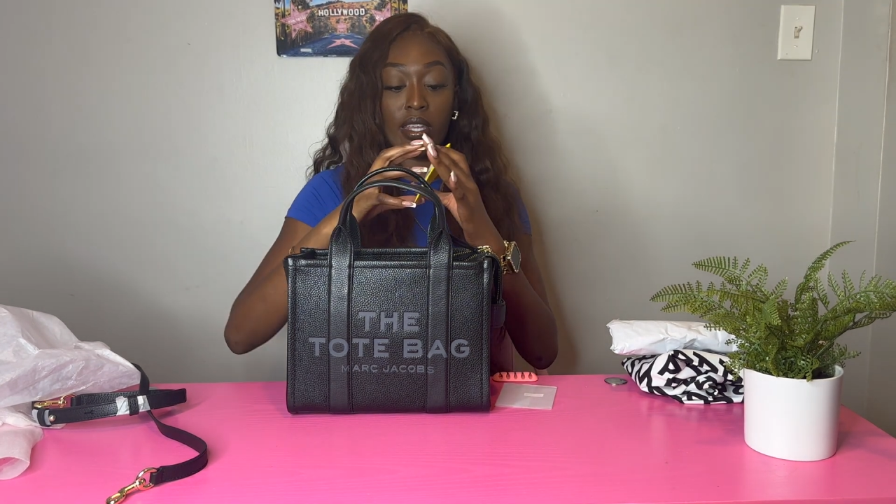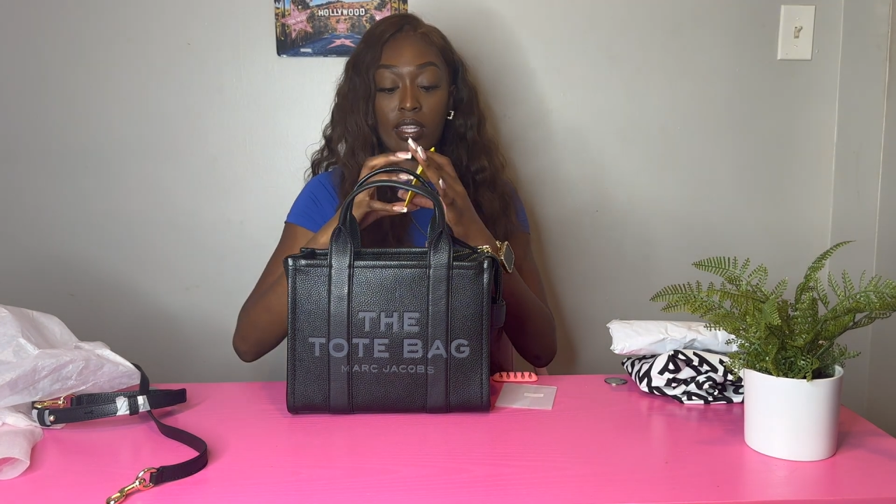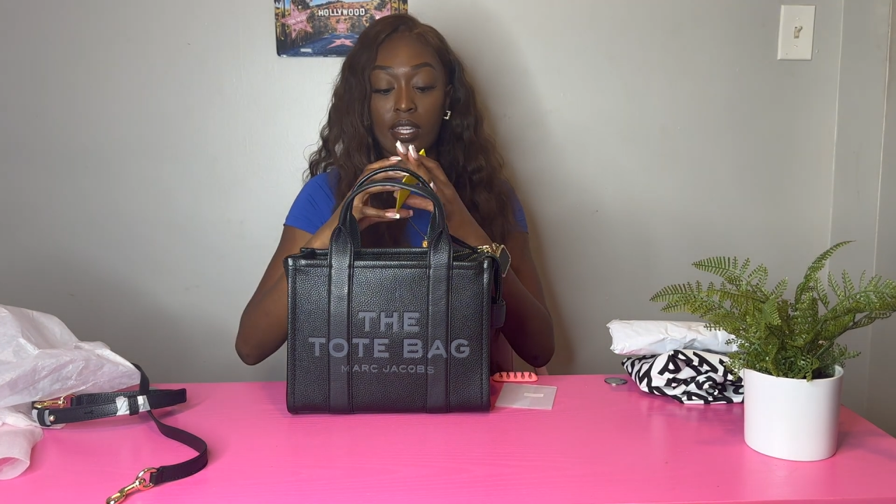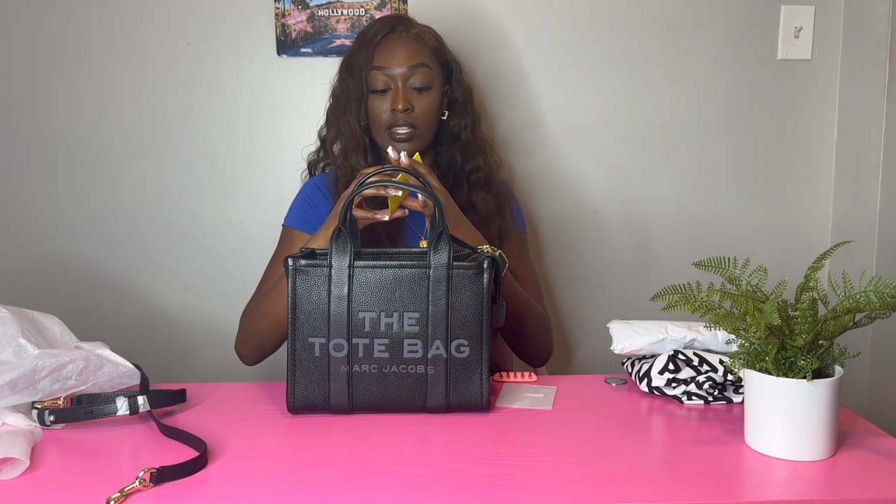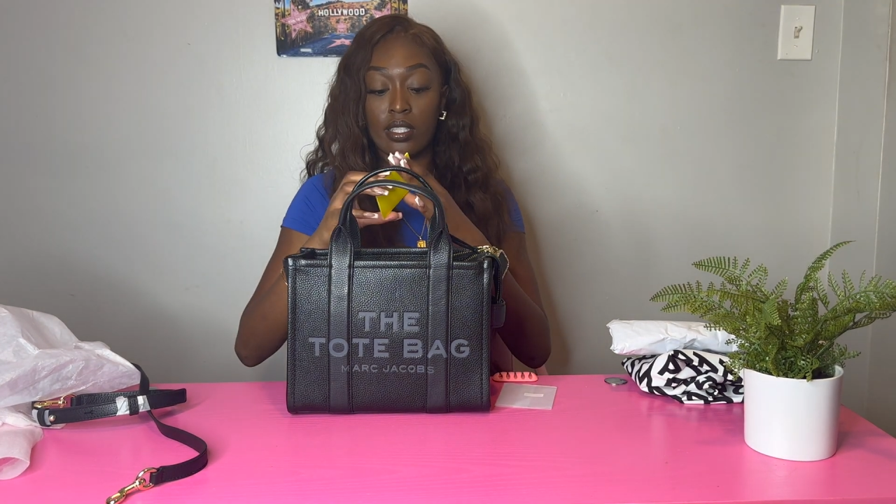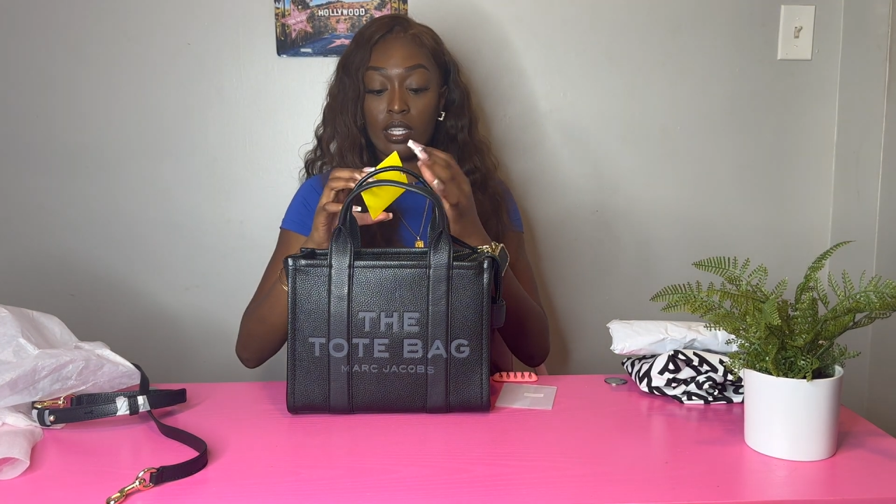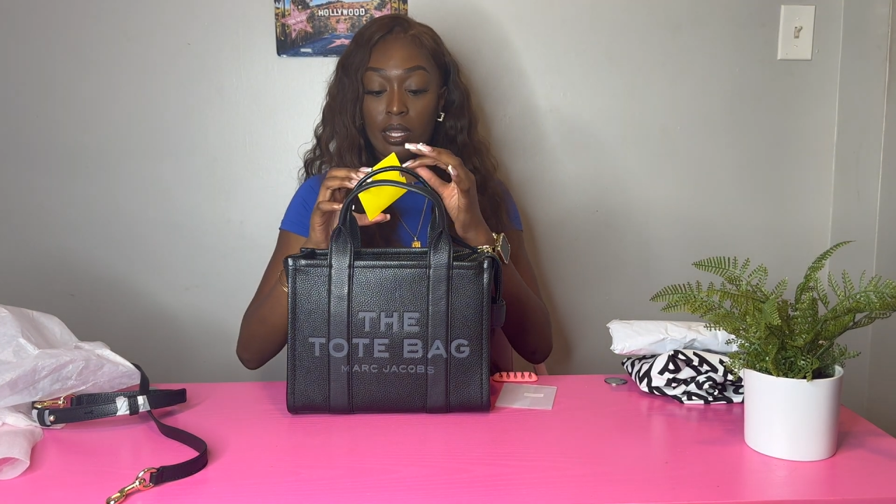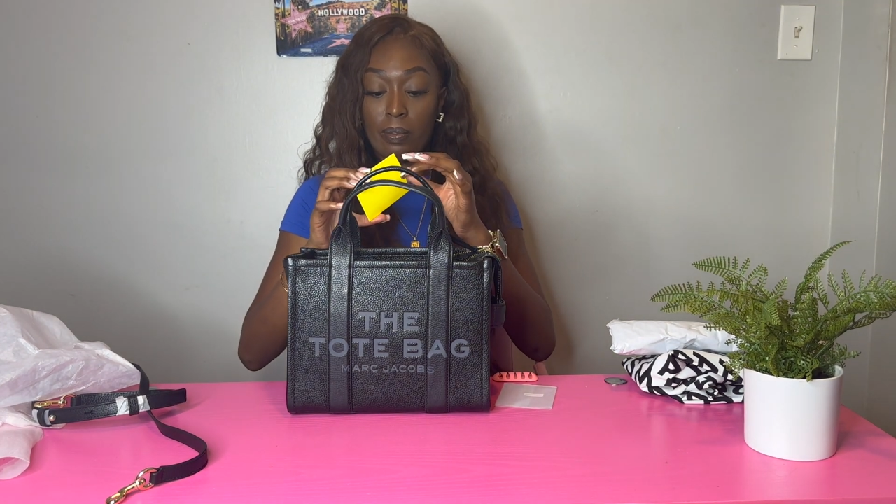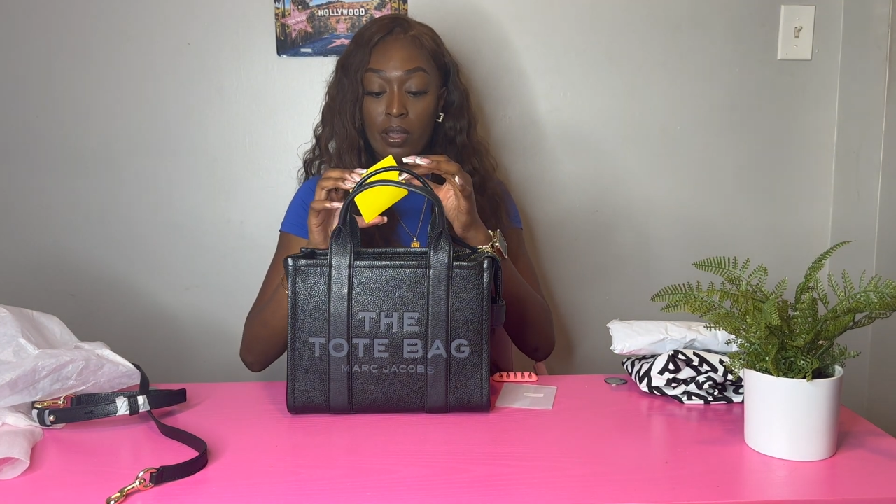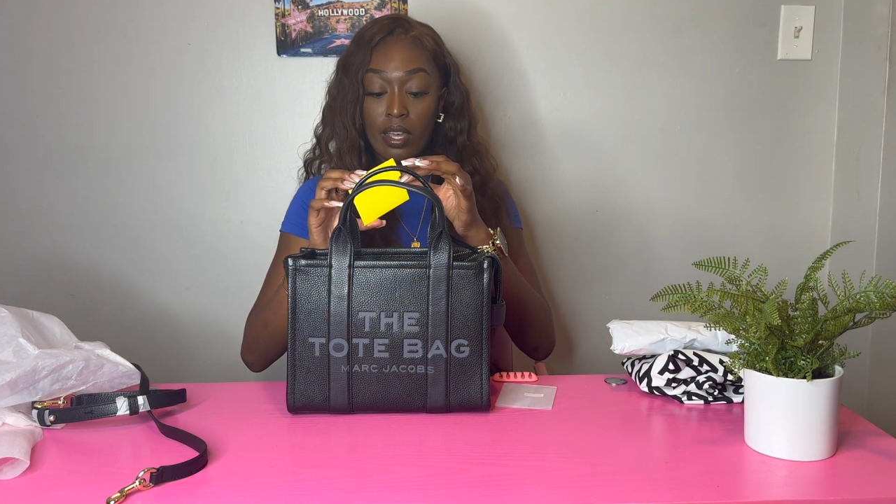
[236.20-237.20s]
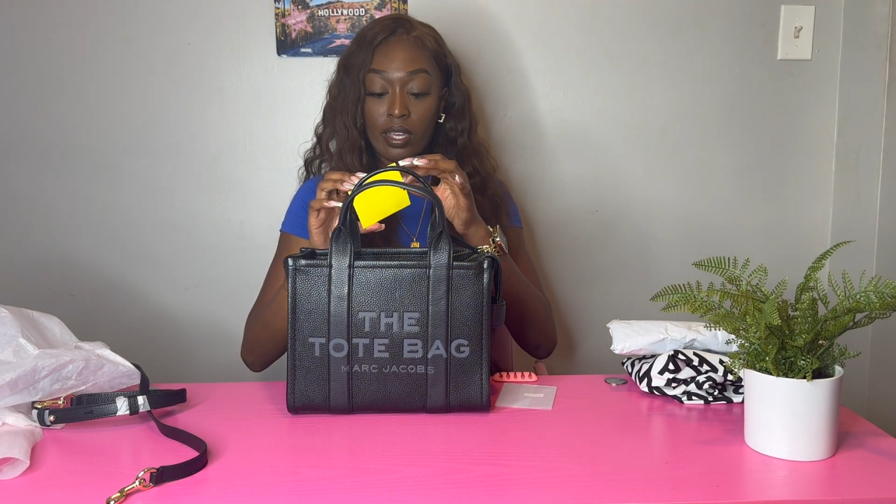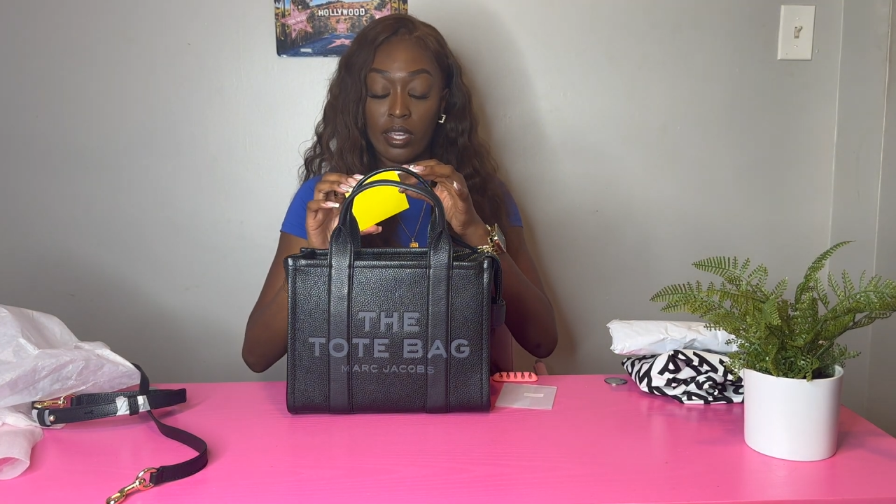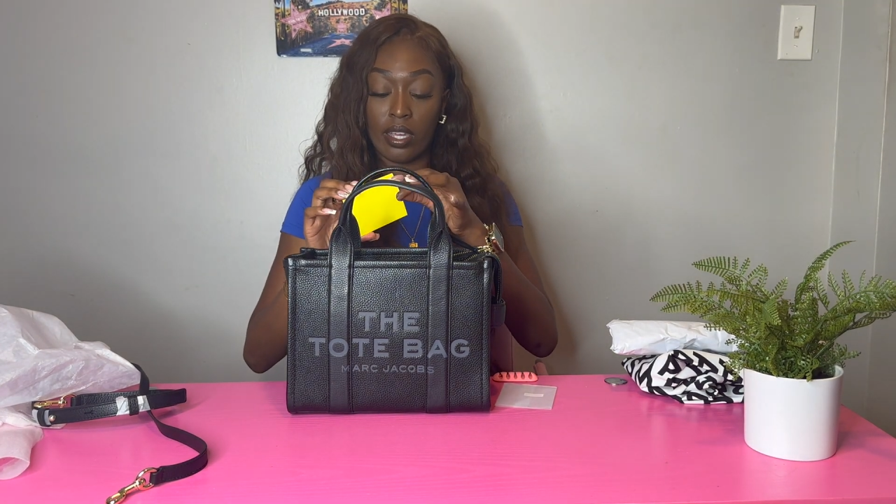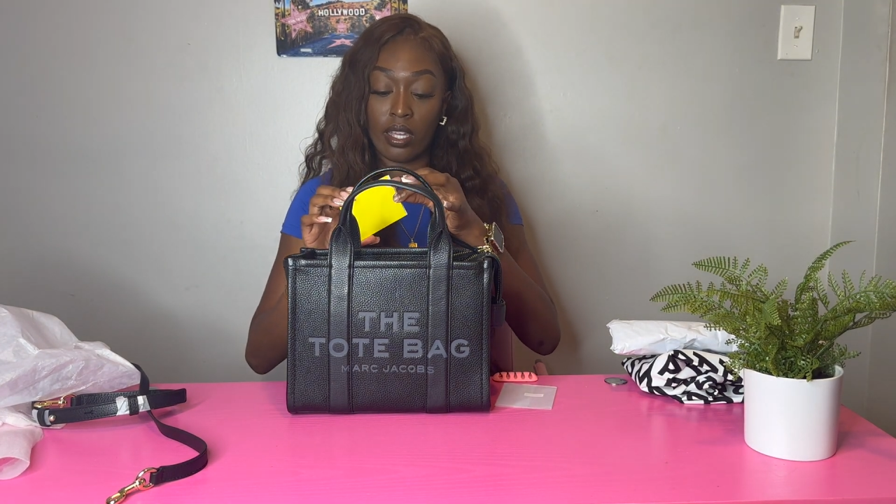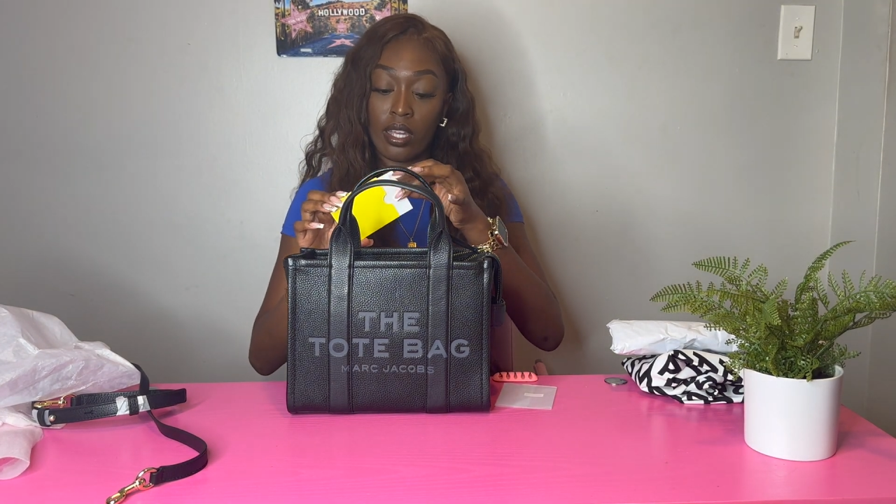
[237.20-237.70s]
in the inside pocket.